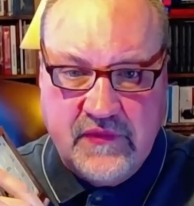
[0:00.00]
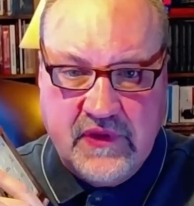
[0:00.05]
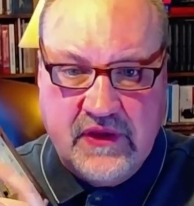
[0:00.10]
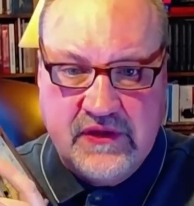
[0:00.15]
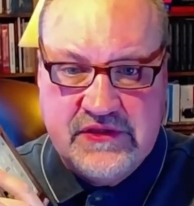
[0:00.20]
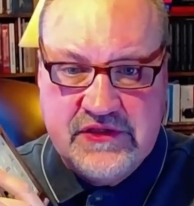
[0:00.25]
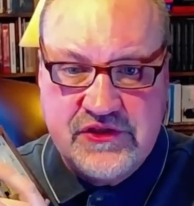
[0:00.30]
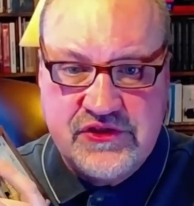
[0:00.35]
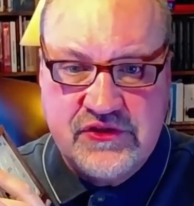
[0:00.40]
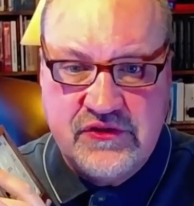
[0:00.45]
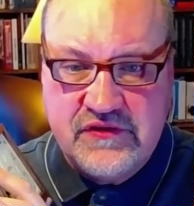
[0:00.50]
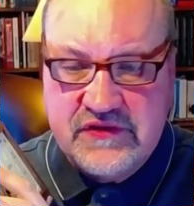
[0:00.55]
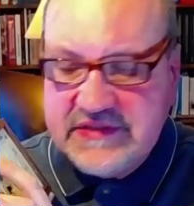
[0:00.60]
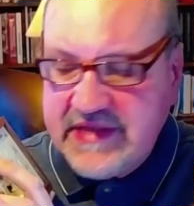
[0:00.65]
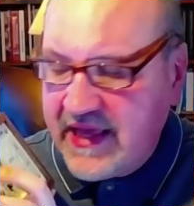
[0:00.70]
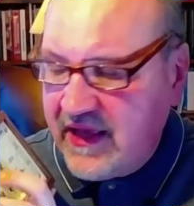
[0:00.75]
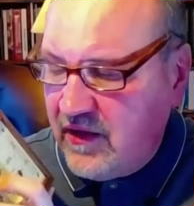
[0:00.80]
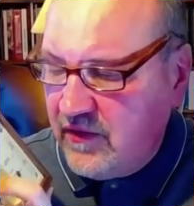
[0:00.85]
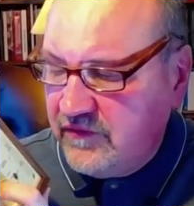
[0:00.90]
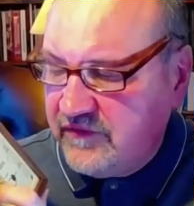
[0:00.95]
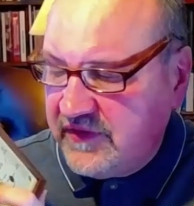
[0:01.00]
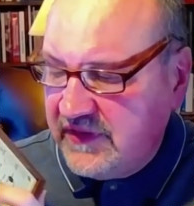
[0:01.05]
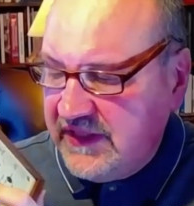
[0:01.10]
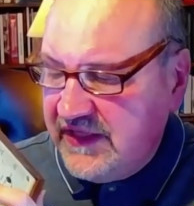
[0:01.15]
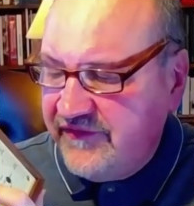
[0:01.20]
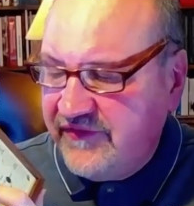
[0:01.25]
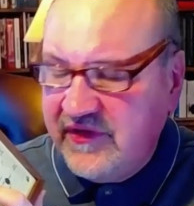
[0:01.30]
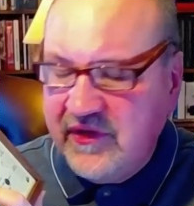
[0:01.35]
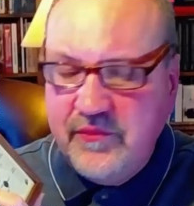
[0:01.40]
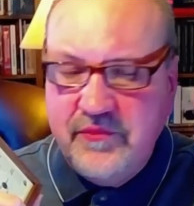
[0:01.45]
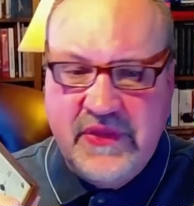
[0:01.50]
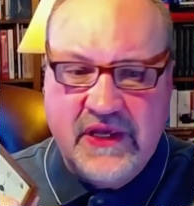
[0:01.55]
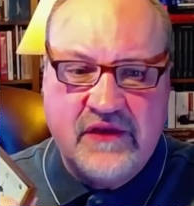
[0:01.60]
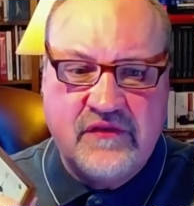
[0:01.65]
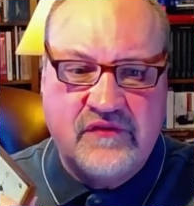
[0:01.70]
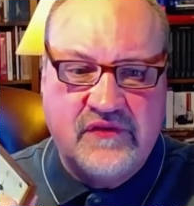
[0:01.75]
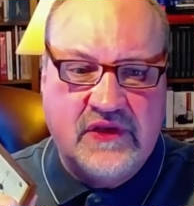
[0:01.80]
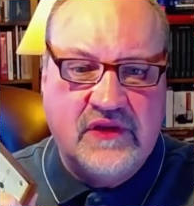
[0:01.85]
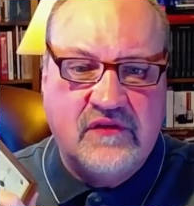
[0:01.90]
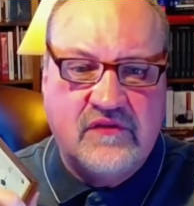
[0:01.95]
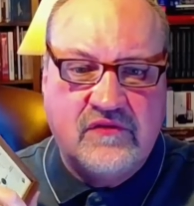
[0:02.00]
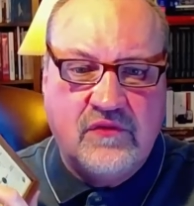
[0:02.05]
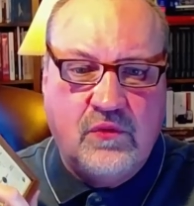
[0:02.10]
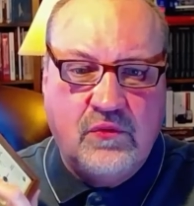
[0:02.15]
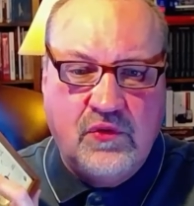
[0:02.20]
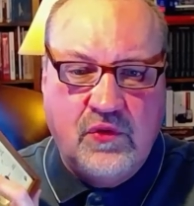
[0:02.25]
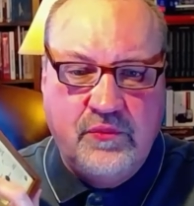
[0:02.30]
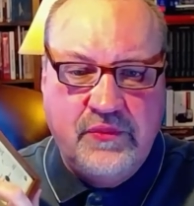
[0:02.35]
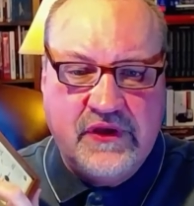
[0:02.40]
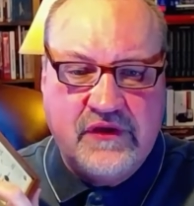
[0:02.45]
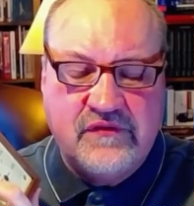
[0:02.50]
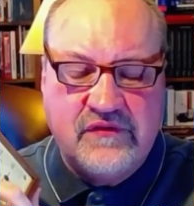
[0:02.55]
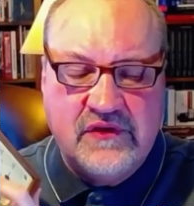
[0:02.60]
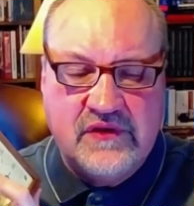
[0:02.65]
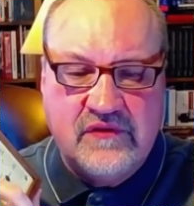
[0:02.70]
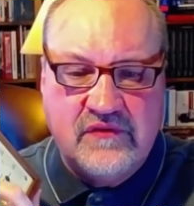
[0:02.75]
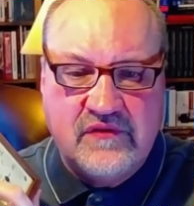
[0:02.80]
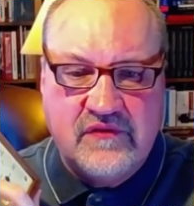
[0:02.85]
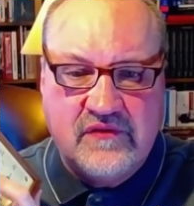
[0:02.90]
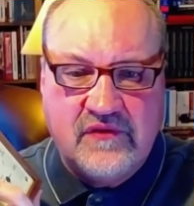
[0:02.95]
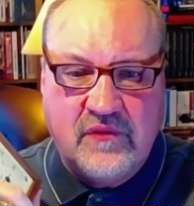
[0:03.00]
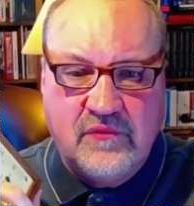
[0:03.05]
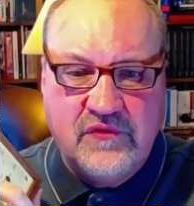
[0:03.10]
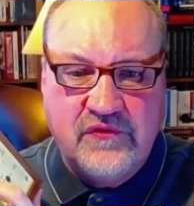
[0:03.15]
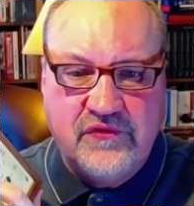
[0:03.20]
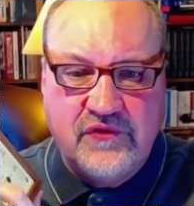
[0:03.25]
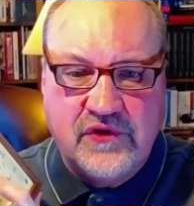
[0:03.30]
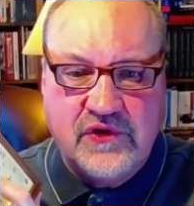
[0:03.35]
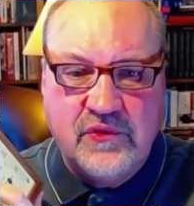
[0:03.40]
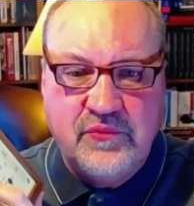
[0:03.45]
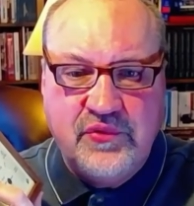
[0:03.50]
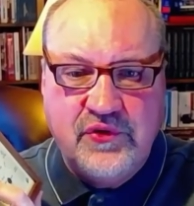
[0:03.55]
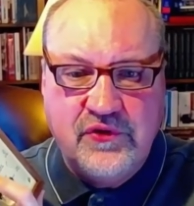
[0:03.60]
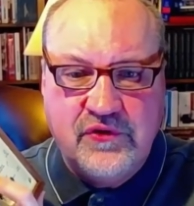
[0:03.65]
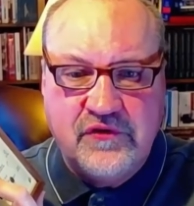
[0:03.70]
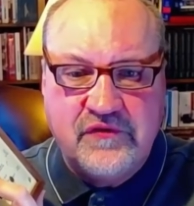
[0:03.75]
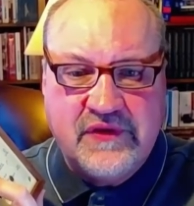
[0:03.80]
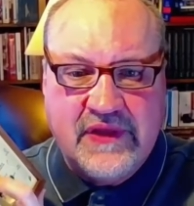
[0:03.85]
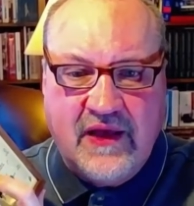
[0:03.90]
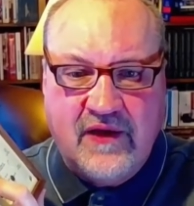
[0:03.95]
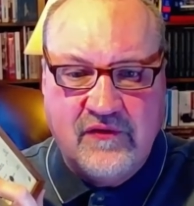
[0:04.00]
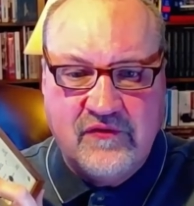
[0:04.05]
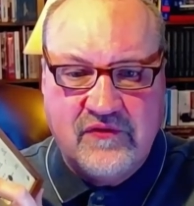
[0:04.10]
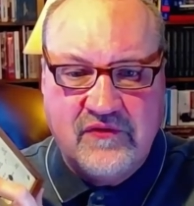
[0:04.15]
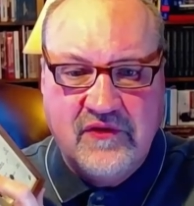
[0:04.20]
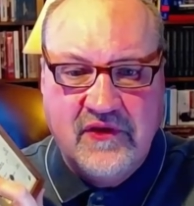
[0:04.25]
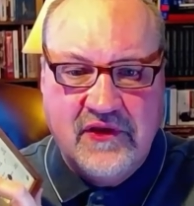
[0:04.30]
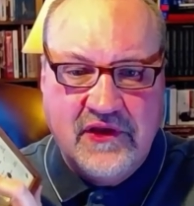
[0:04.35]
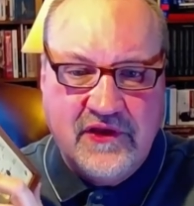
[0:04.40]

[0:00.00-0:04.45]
additional sounds, and even a mix-in, so it will mix in some of your computer sounds